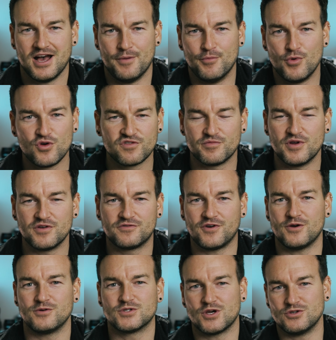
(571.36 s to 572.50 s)
movement
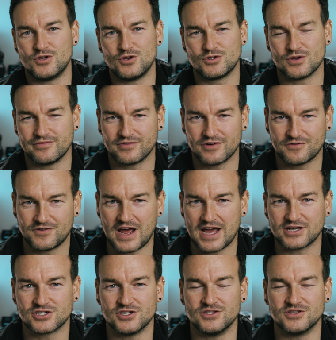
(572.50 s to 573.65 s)
photos using
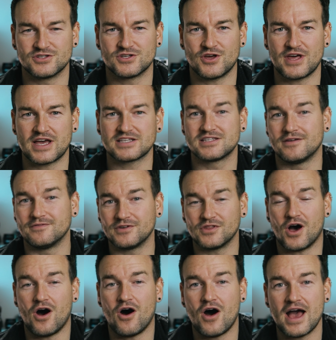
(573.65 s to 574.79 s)
reflections. So that's something
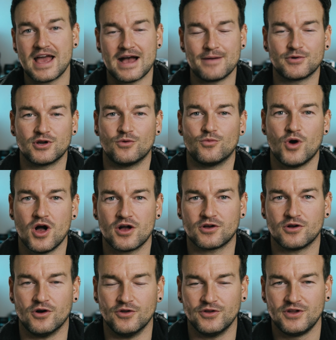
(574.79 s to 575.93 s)
that I am going to
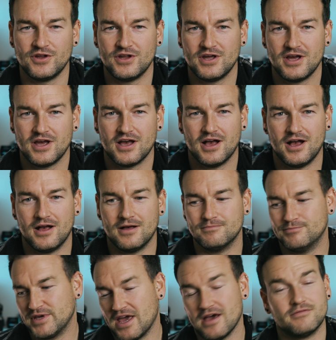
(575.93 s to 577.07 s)
work on.
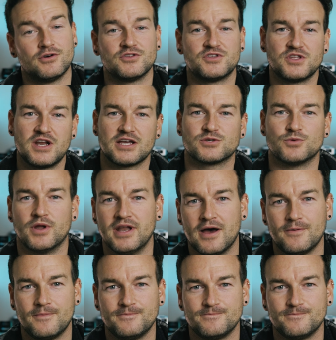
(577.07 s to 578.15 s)
But yeah, on to the next one now.